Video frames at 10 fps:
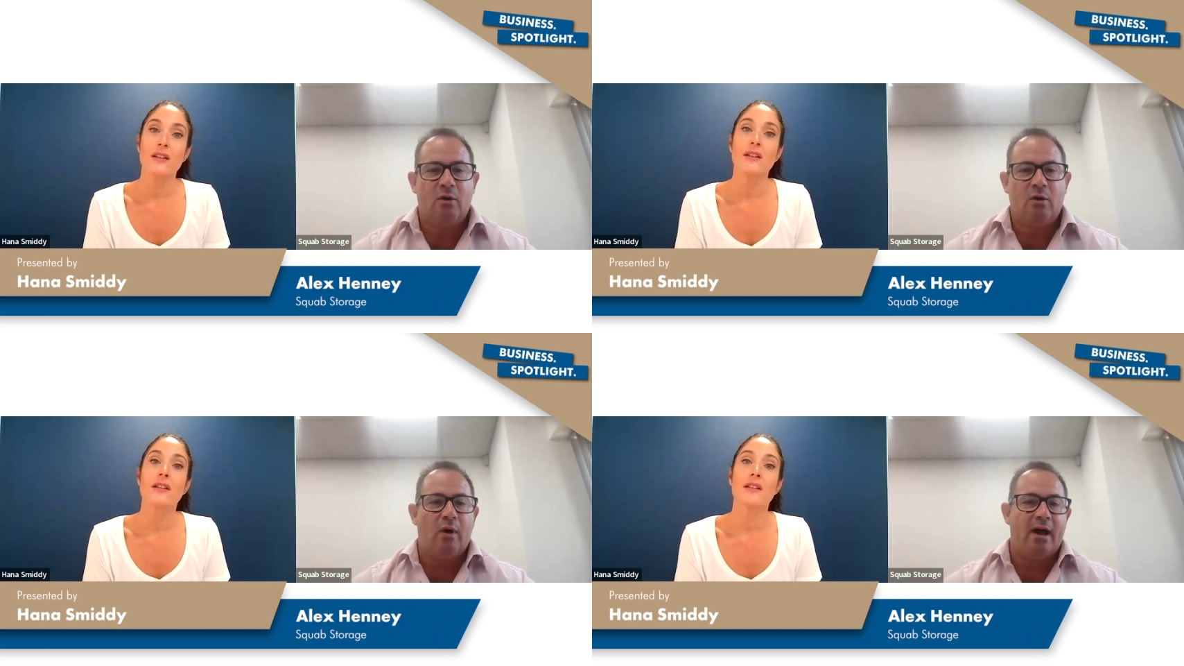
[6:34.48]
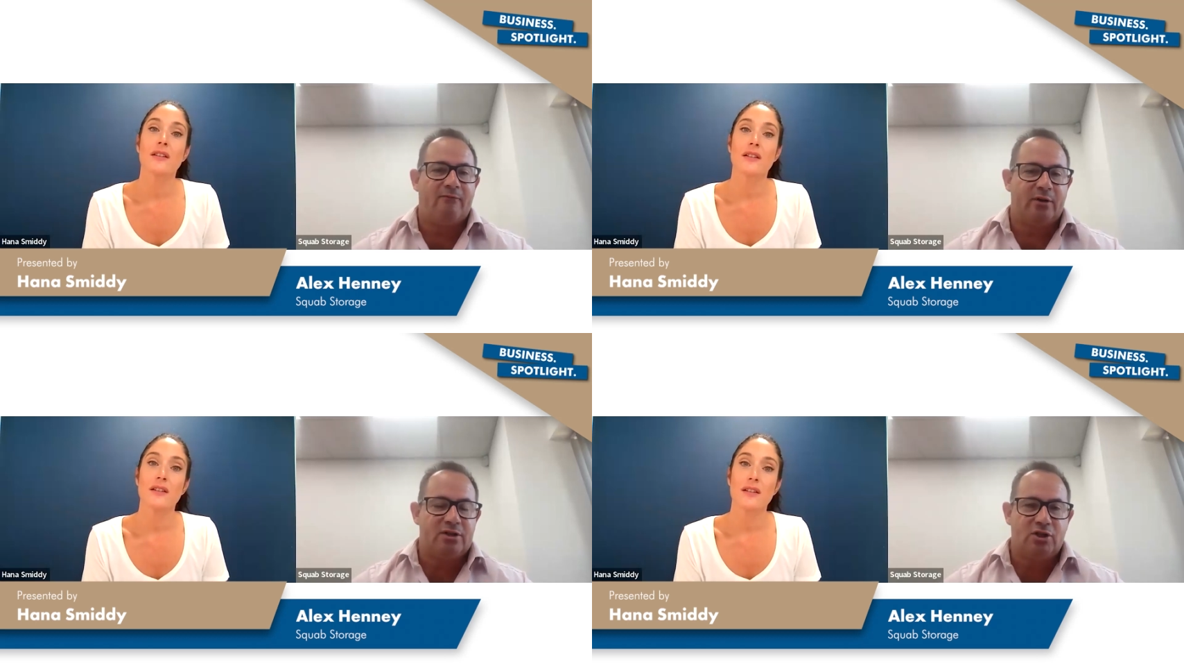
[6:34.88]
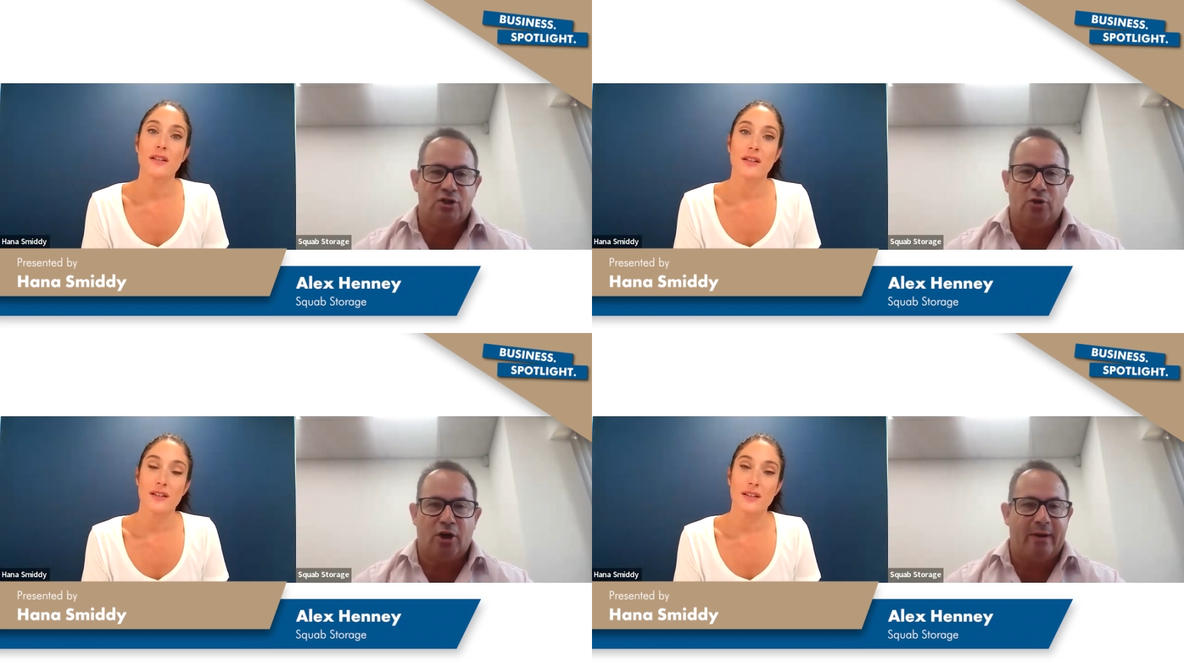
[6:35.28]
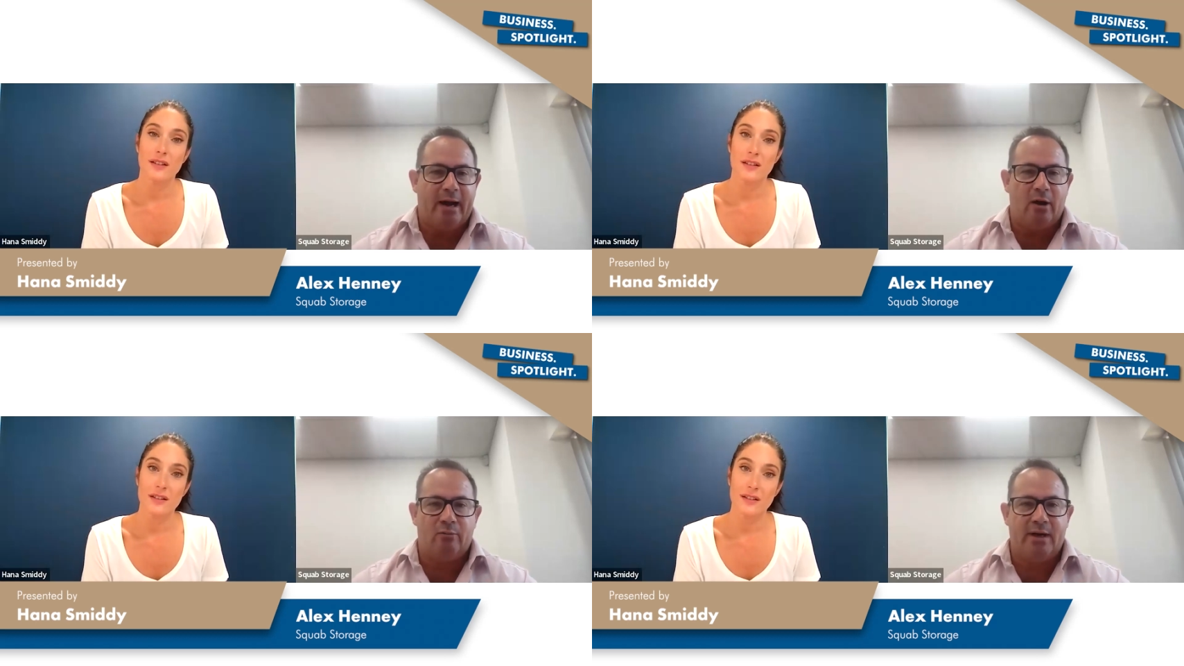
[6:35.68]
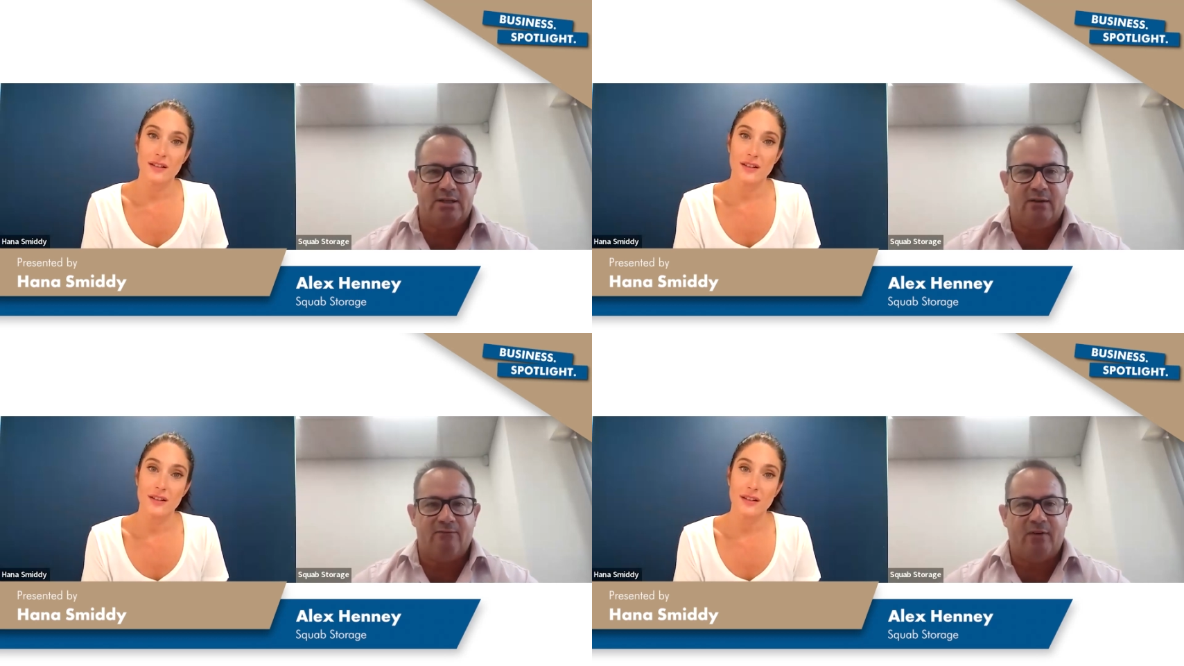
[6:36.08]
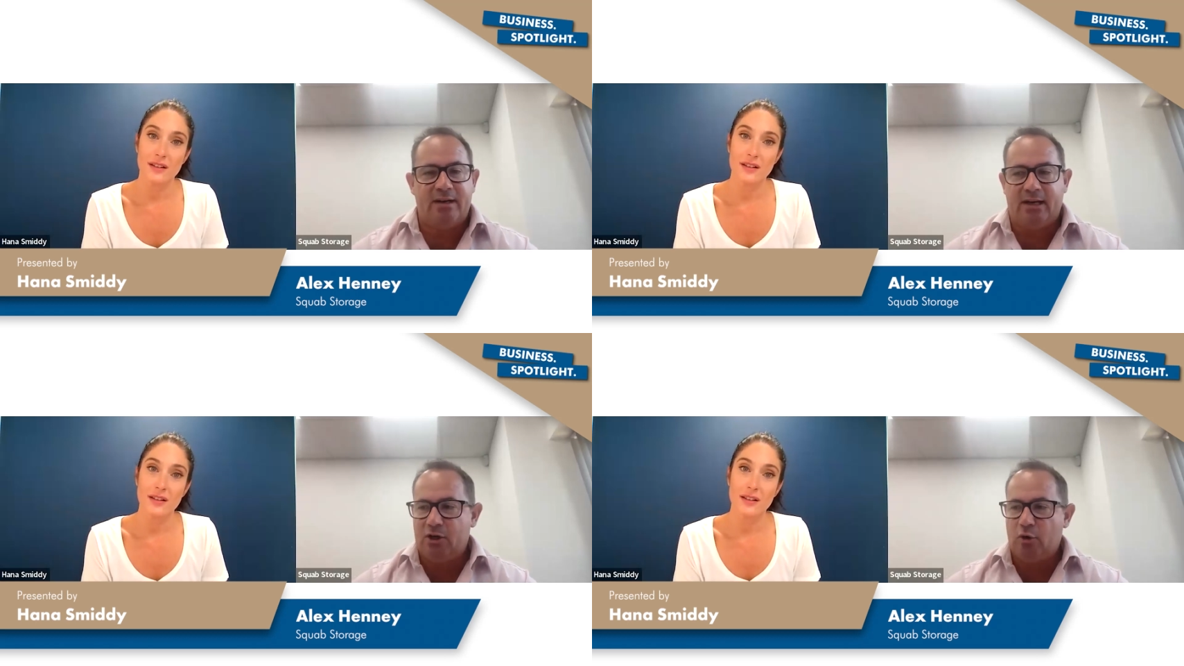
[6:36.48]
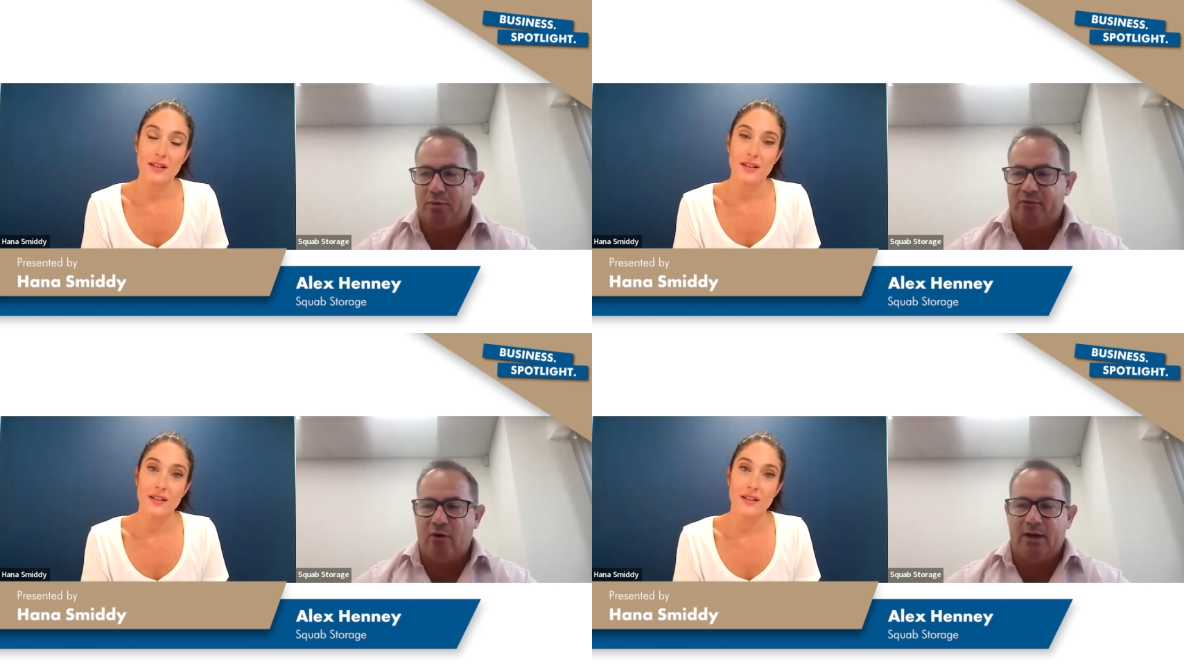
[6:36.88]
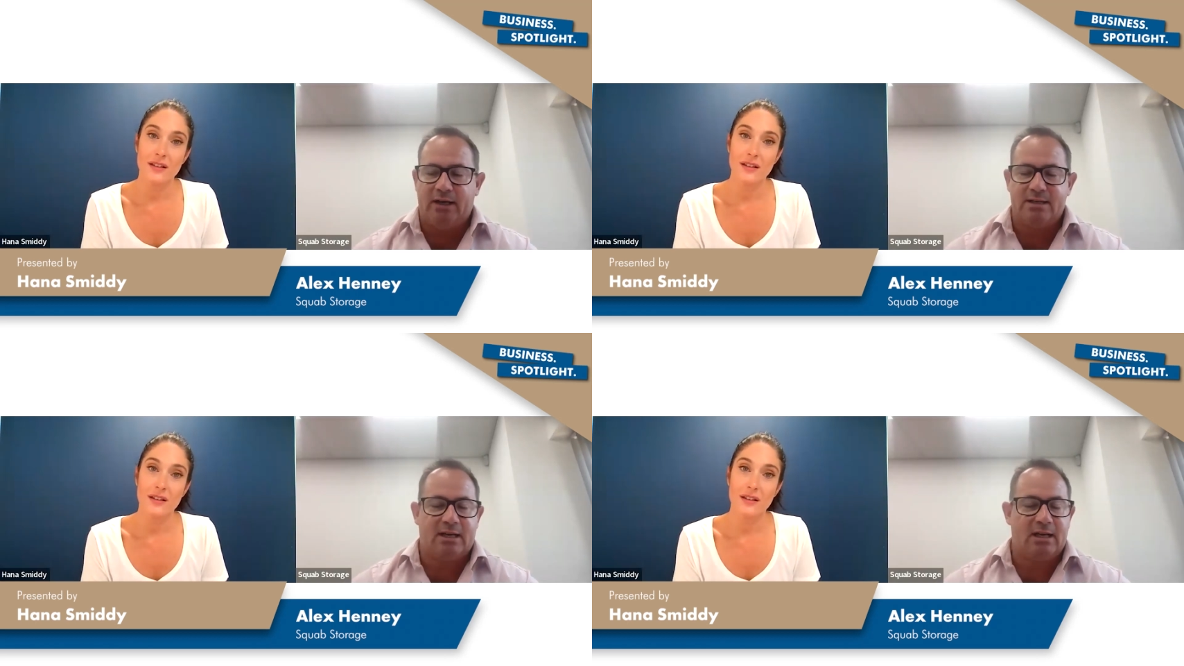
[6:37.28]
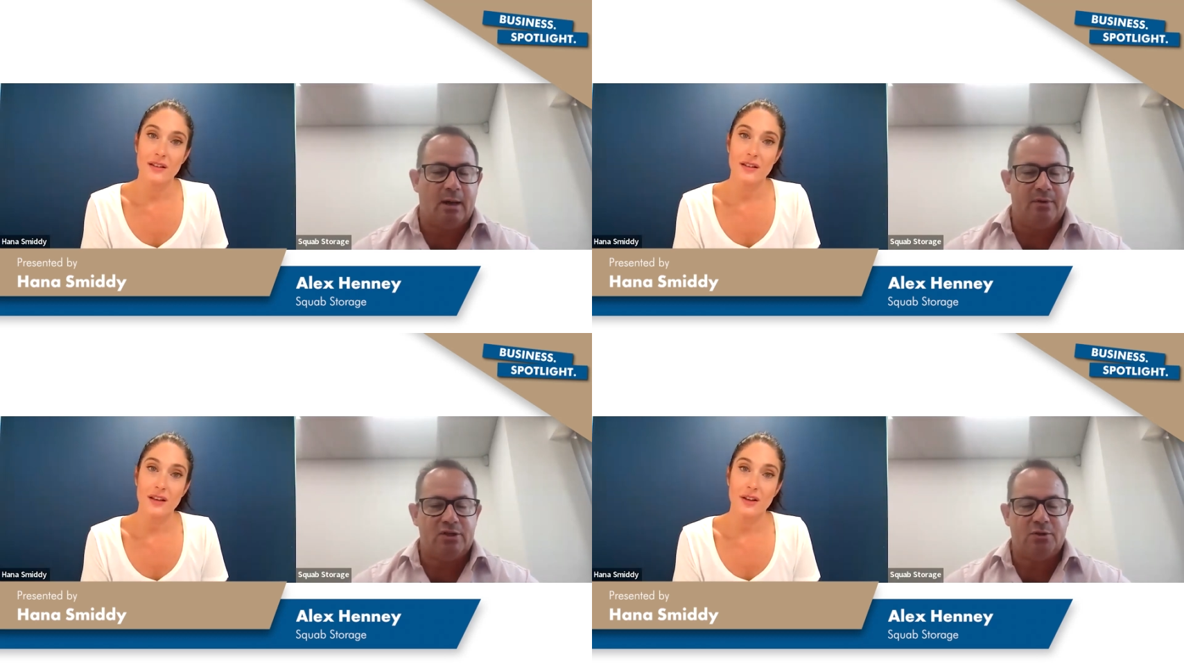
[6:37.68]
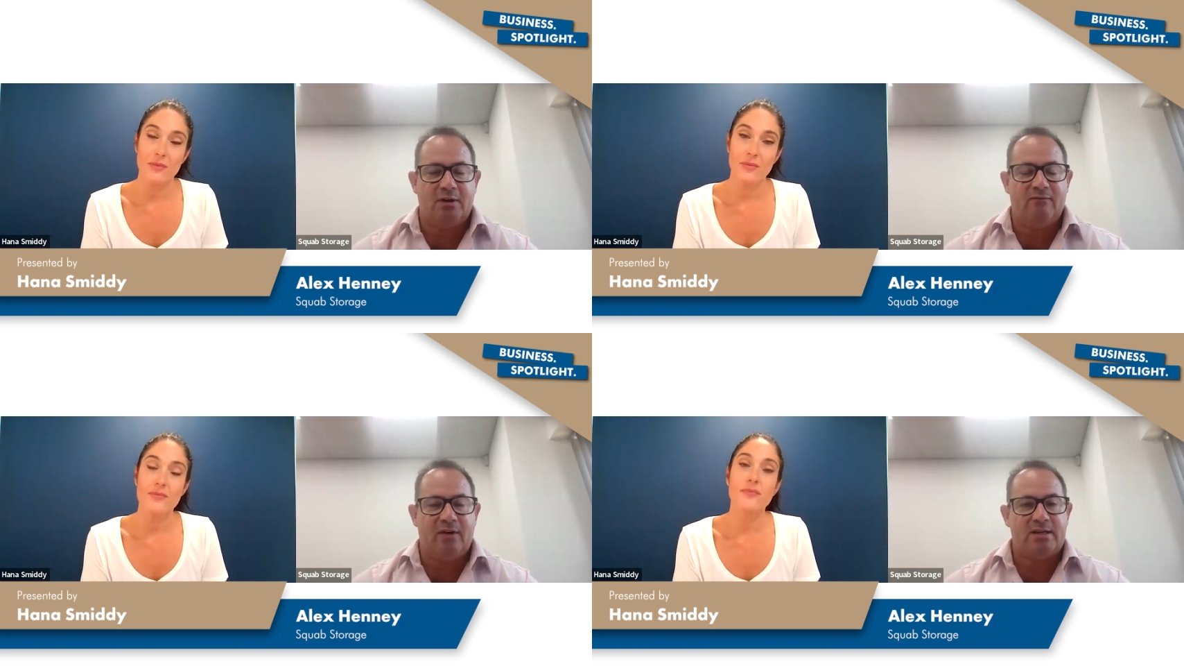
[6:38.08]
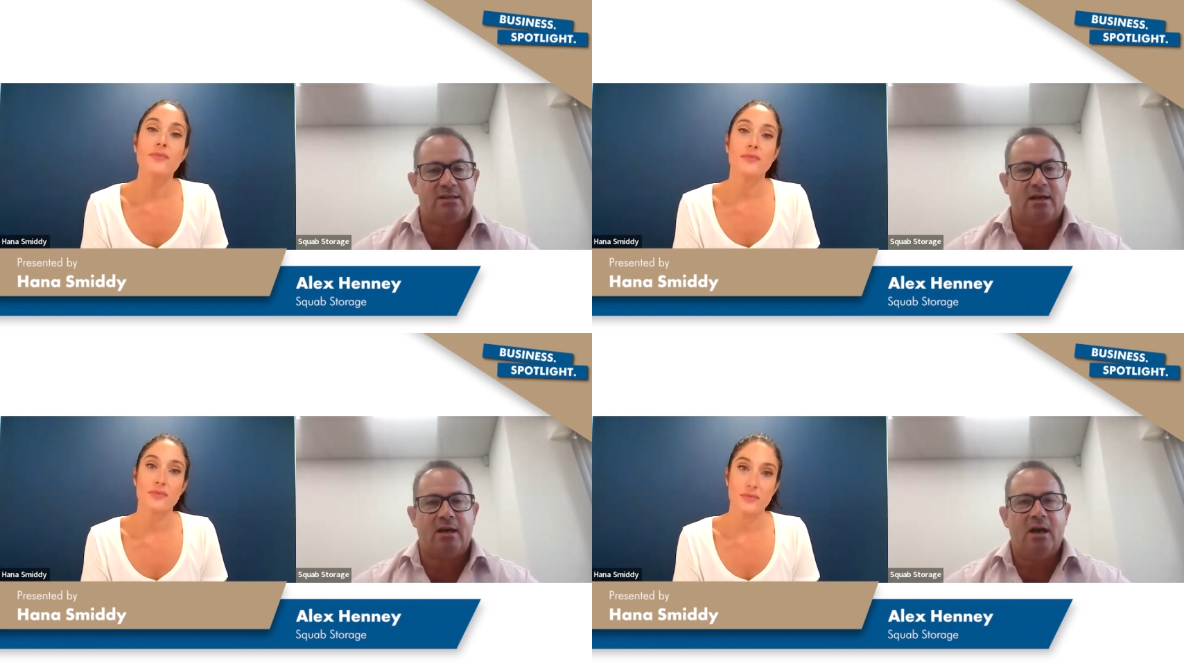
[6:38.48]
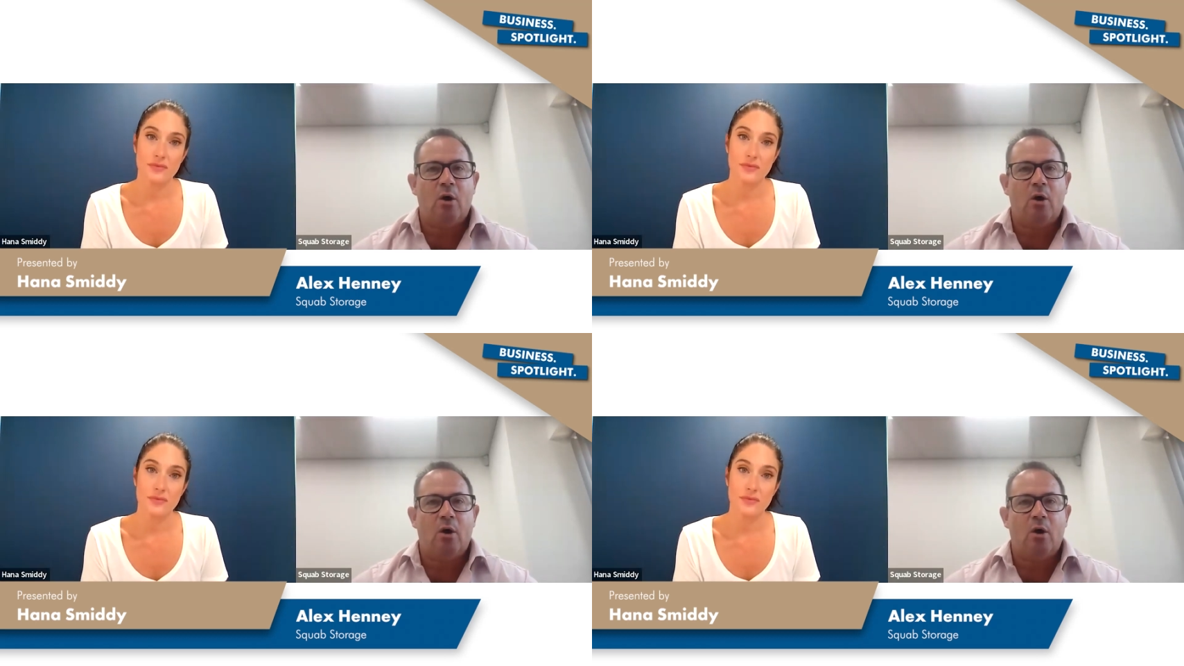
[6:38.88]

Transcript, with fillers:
Speaker 1: where, for instance, you're going out raising funding and you're providing a set of numbers to an investor